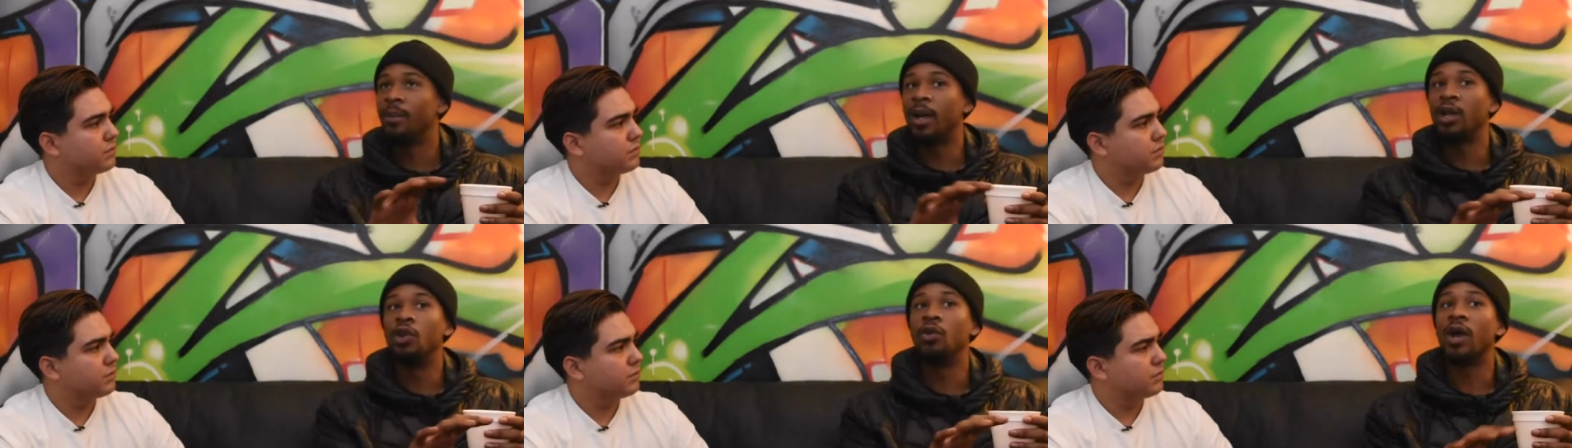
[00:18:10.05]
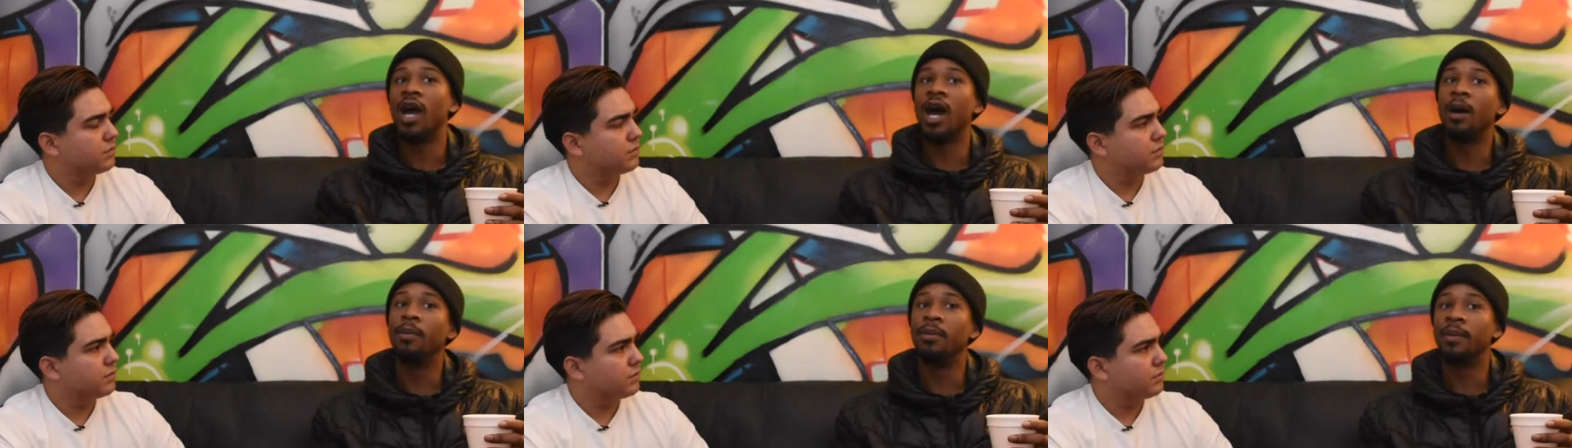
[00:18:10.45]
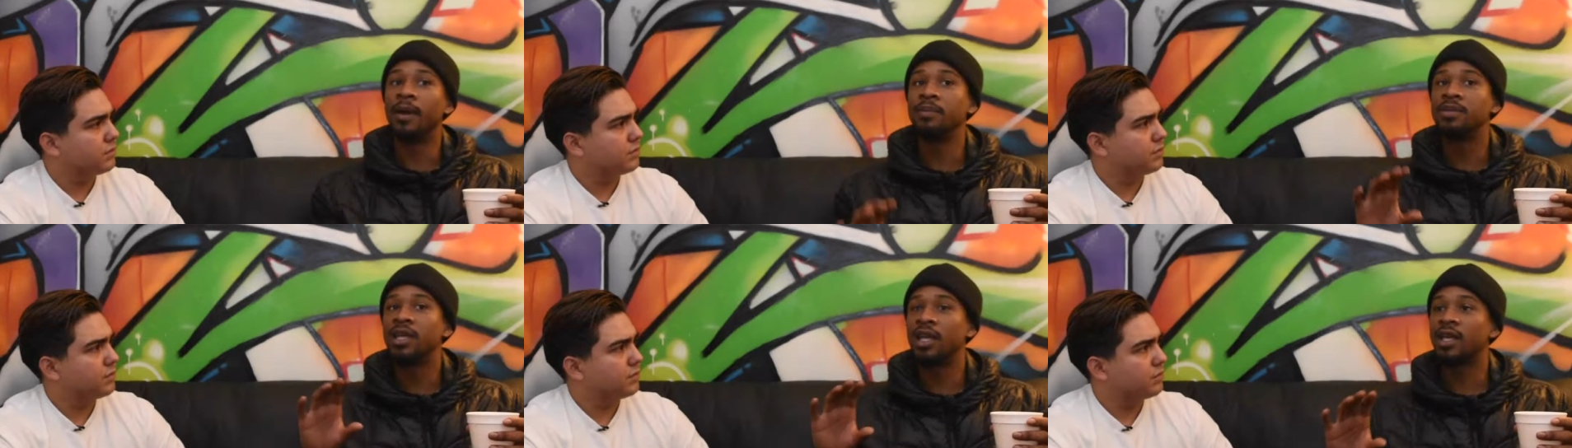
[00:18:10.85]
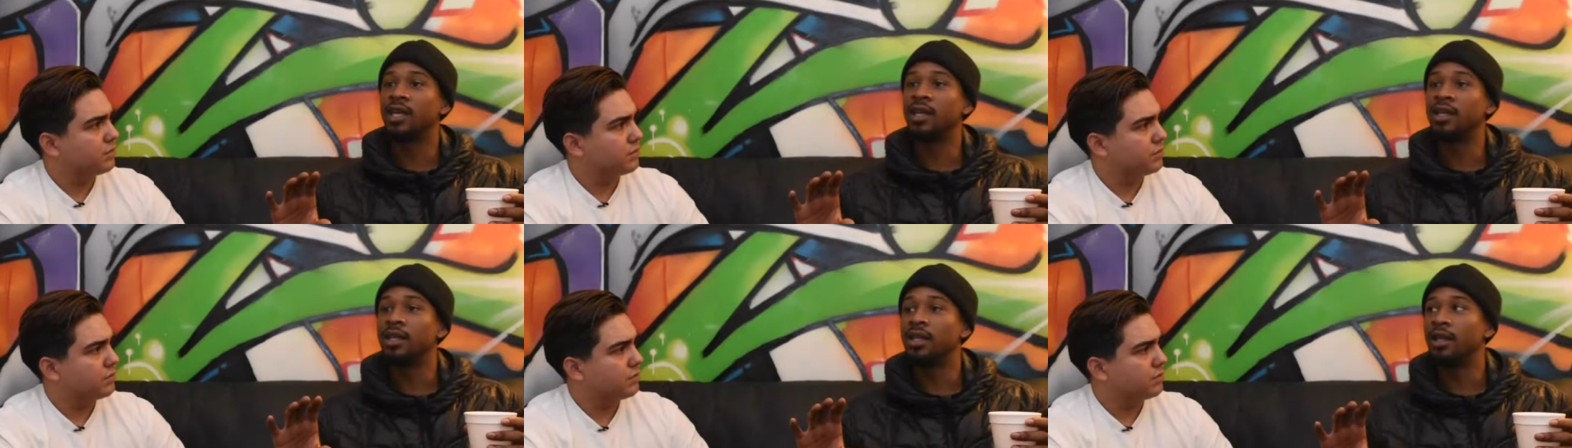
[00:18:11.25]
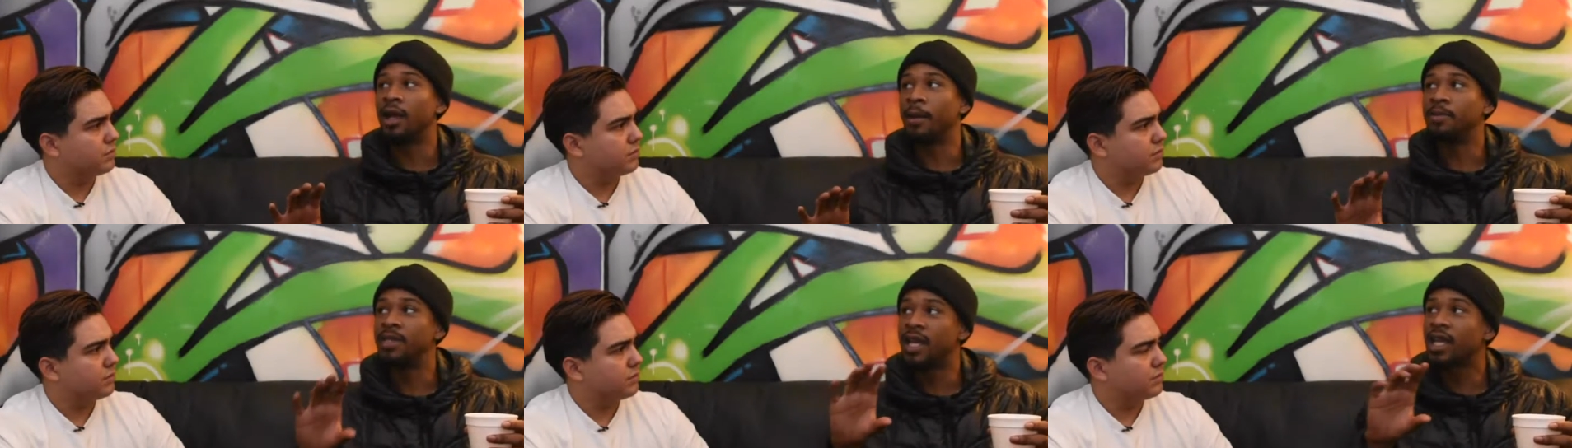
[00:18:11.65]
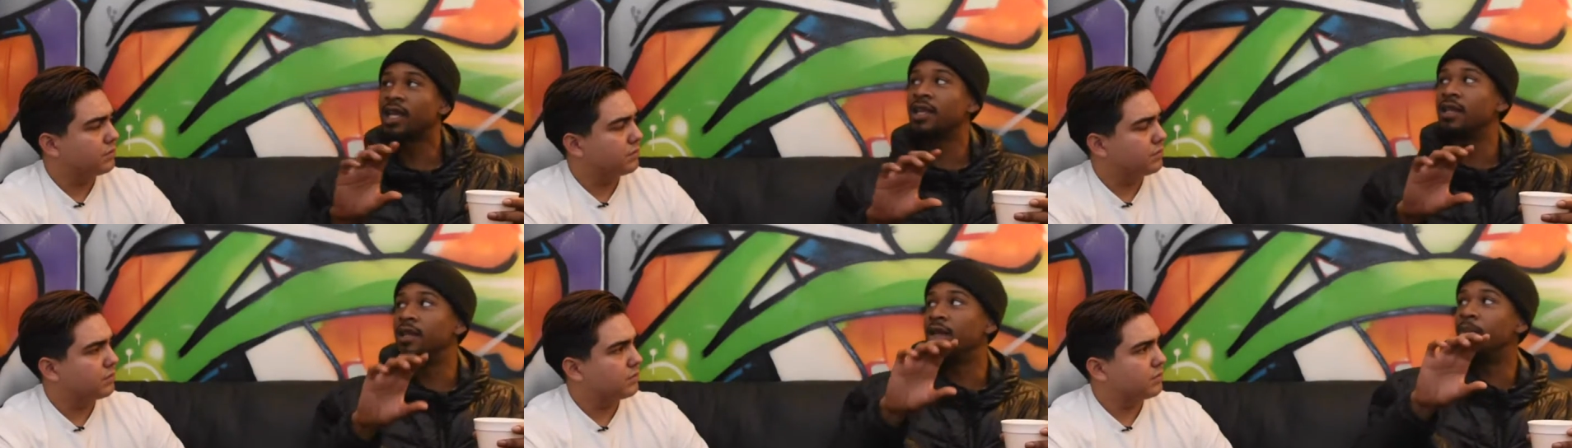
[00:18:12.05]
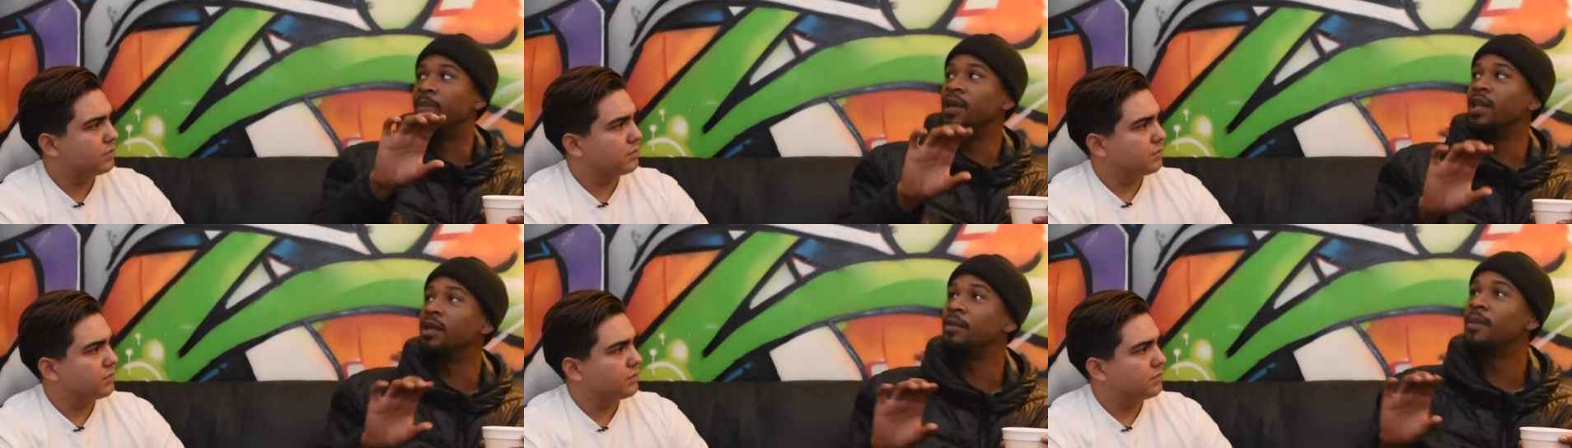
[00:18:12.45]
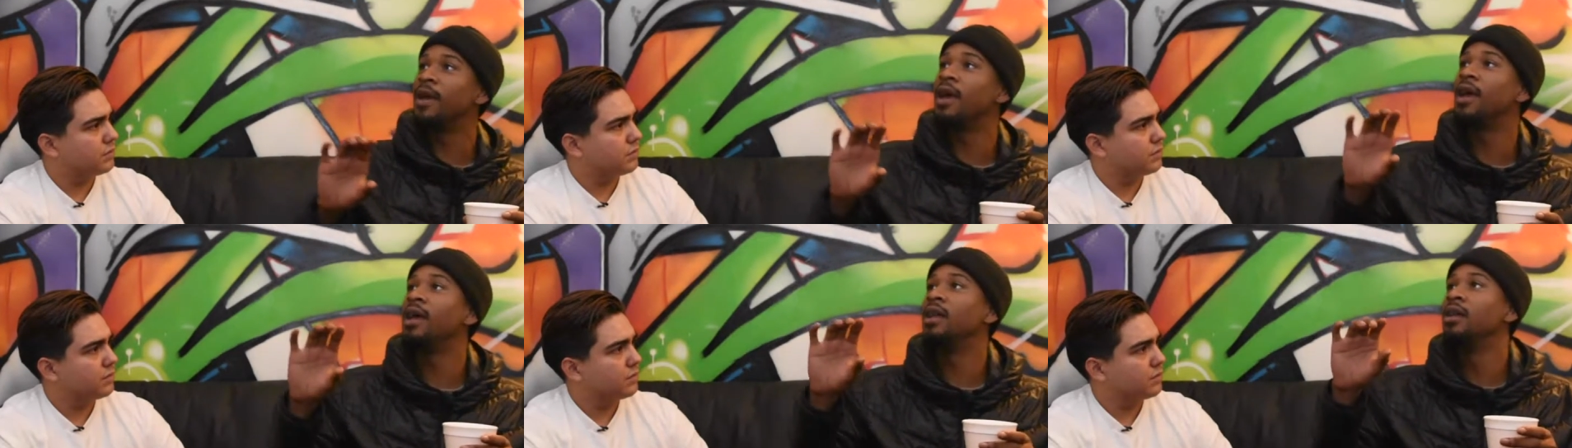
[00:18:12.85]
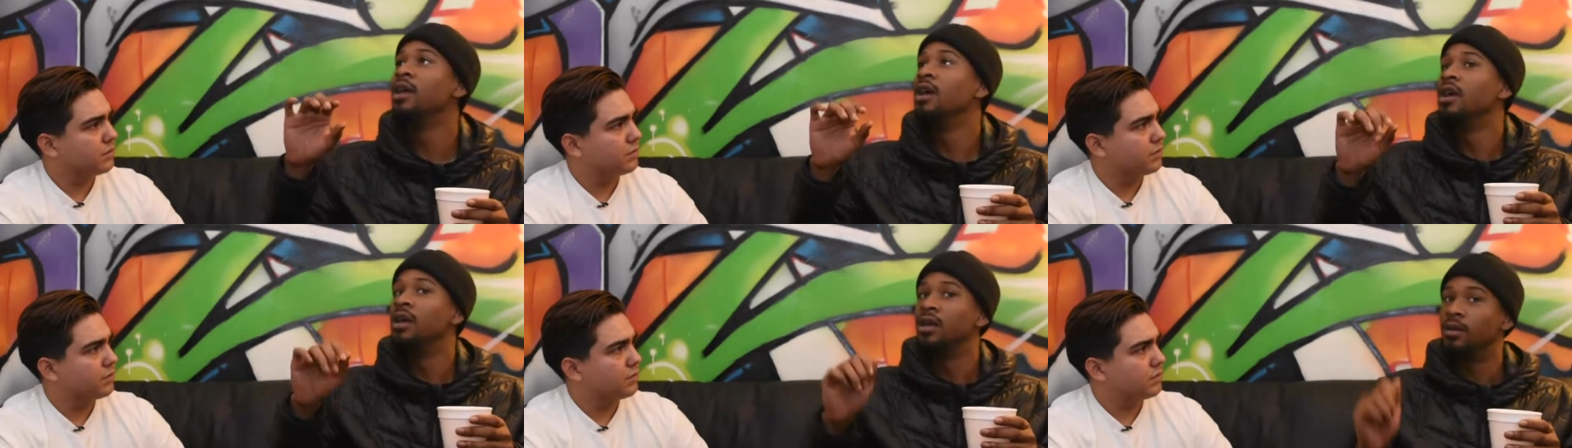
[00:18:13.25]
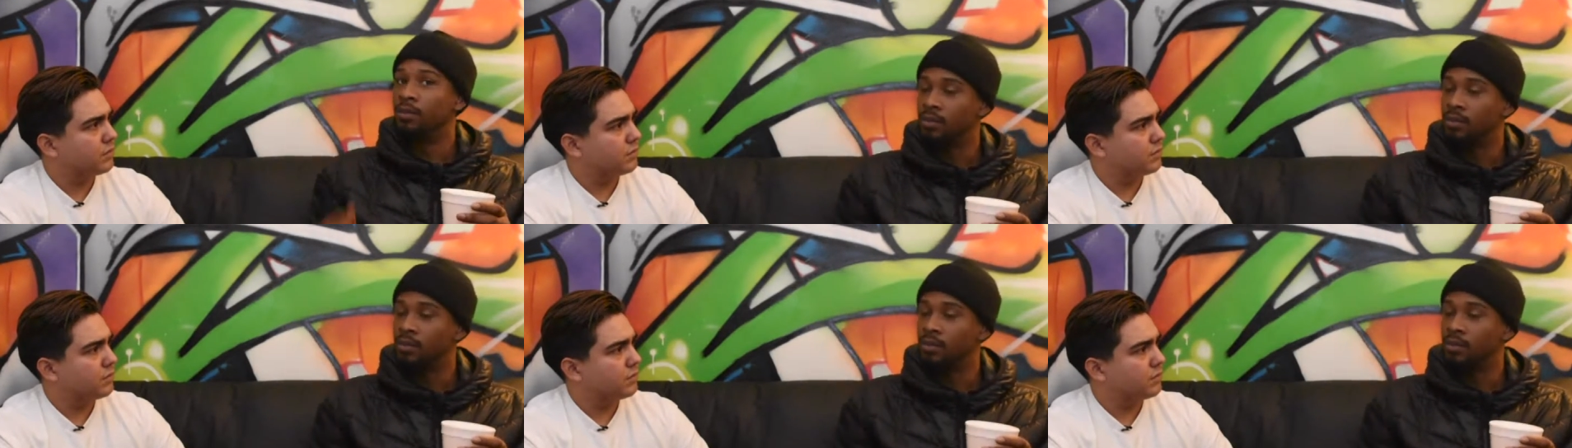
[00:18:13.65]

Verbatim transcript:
Speaker 1: For my new album, I'm taking the Beanie Man,